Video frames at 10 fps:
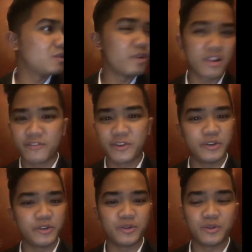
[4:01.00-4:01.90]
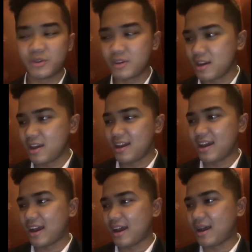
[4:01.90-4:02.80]
whatever you do,
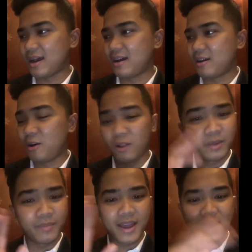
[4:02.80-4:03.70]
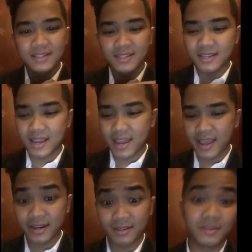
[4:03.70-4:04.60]
all the best,
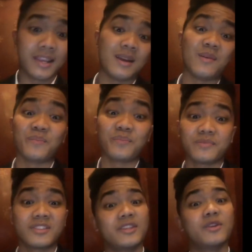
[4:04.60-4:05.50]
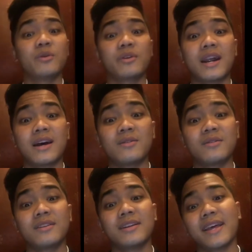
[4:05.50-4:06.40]
and yeah, see you
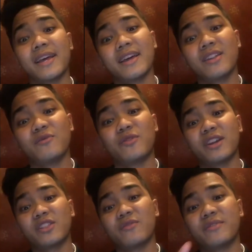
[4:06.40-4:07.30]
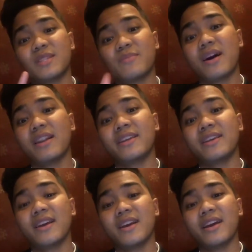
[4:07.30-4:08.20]
around, and don't forget to visit Bali
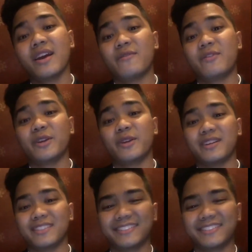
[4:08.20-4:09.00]
every year.